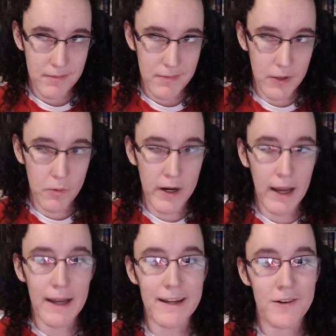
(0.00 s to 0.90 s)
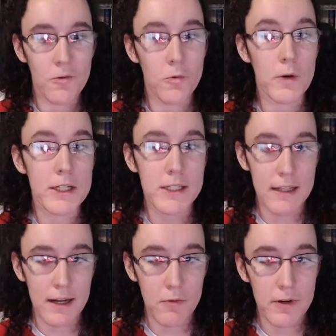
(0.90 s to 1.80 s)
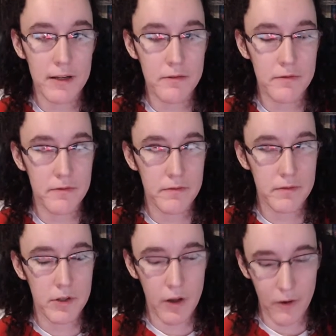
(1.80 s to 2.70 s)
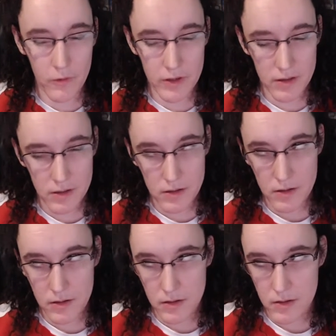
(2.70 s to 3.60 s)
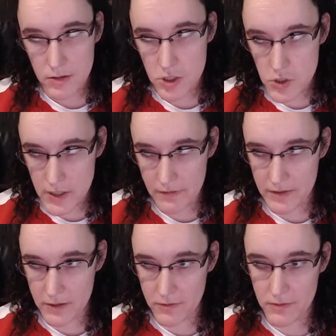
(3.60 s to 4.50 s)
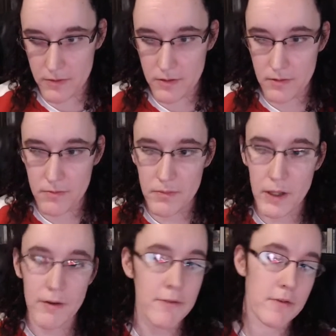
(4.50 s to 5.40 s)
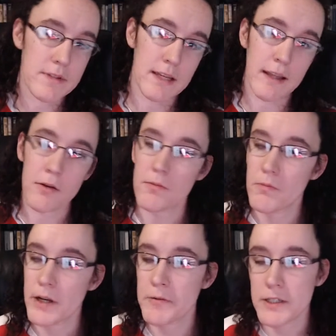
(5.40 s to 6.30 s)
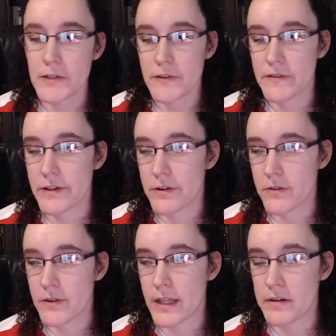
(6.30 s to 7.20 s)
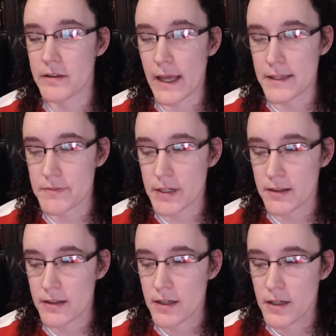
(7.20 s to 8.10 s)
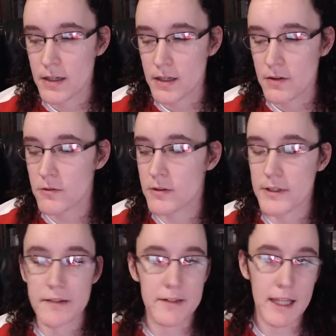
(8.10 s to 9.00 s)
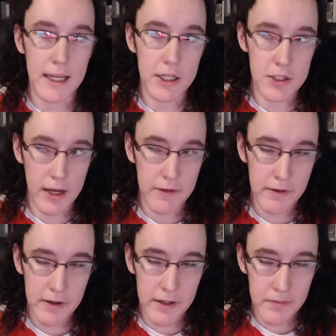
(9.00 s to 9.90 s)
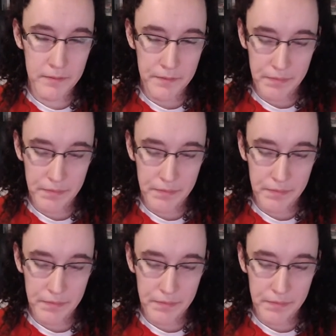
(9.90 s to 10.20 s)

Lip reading: and what I wish that I would have known, should have known. No, I won't say that. What I wish I would have known like last month, or even like in January,